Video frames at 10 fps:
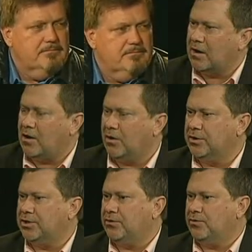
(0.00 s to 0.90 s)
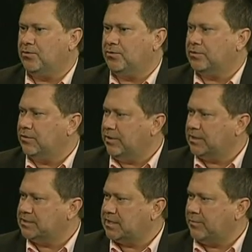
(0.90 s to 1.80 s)
And are you
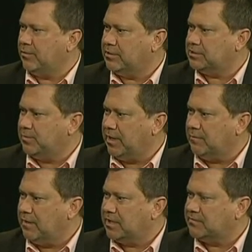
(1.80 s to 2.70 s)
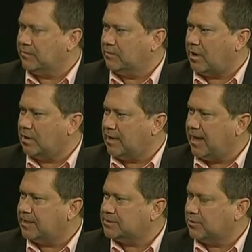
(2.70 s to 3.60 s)
doing a separate split mix for
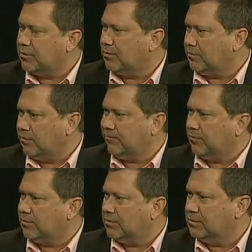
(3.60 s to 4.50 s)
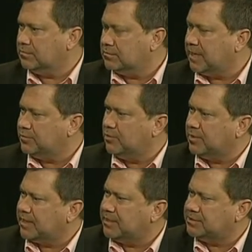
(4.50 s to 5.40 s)
broadcast or for tape
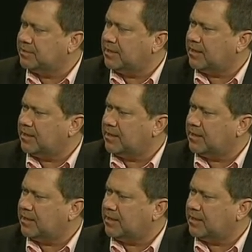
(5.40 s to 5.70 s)
duplication,